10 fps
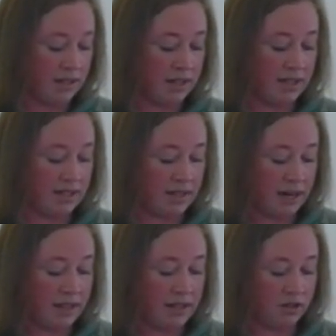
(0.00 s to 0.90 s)
that the
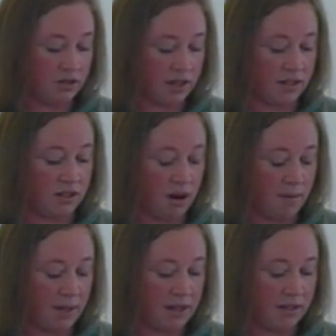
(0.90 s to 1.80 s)
daily stress
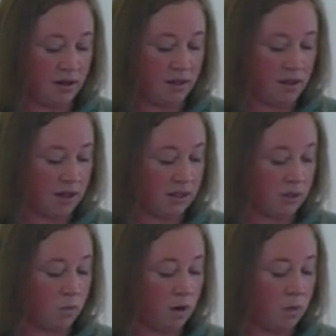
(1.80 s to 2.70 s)
dominates our thoughts
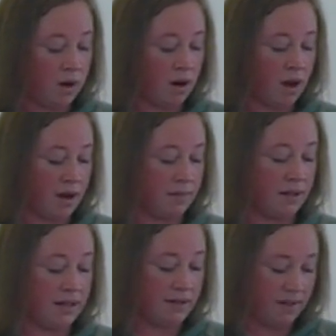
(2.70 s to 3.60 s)
when we are
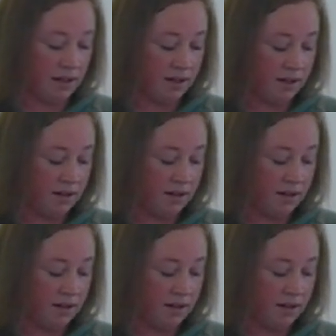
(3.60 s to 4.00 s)
unbelieving.